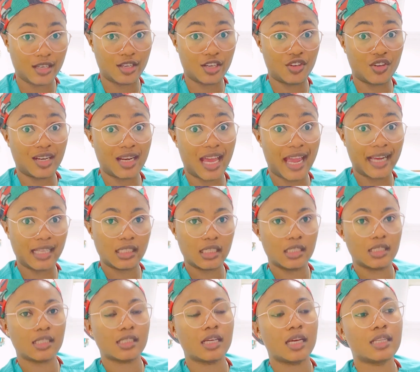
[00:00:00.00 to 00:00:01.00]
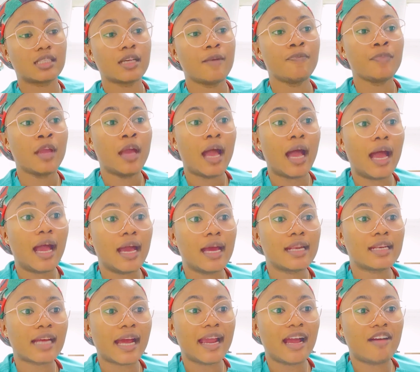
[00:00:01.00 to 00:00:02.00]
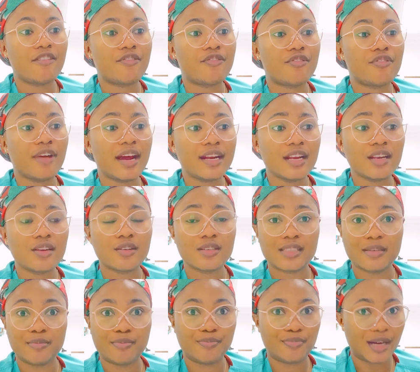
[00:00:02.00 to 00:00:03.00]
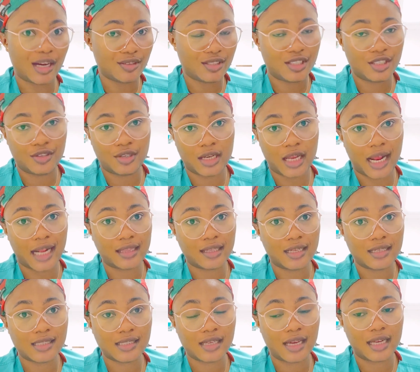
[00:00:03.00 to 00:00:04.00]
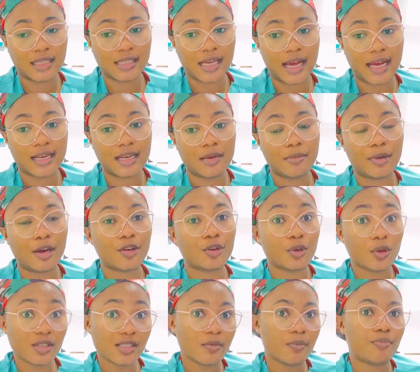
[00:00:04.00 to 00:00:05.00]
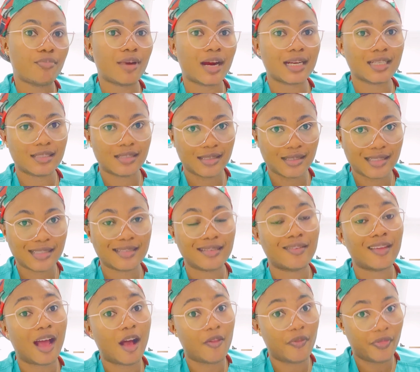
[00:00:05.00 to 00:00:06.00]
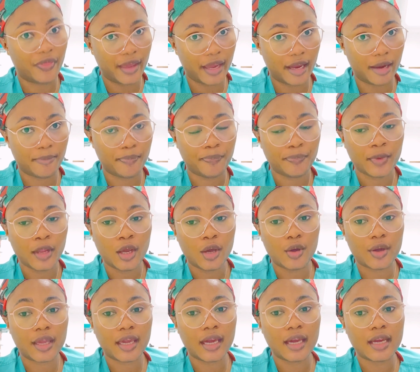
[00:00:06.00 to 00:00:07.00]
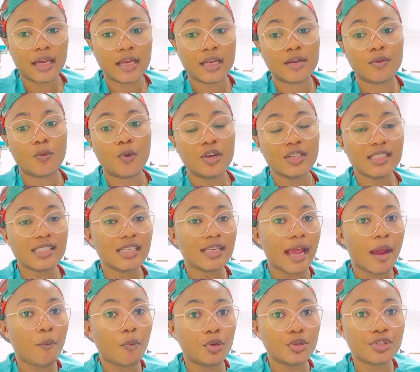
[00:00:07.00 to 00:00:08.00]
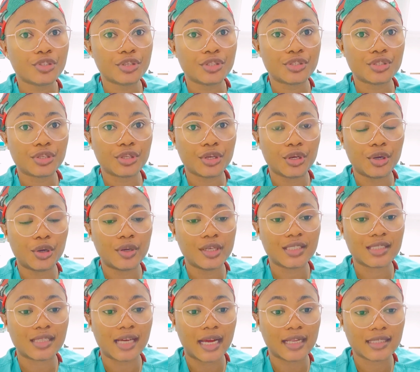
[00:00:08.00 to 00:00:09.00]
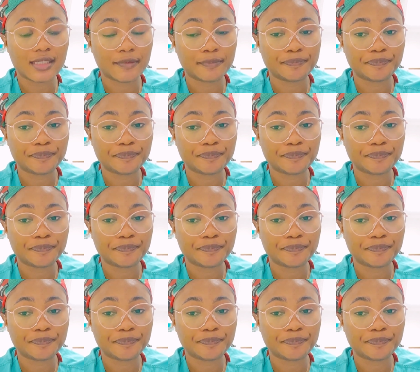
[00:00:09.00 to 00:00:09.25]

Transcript: the United States, and I have read a lot about the United States and about nursing practice down there. Okay, one thing I want you to know is that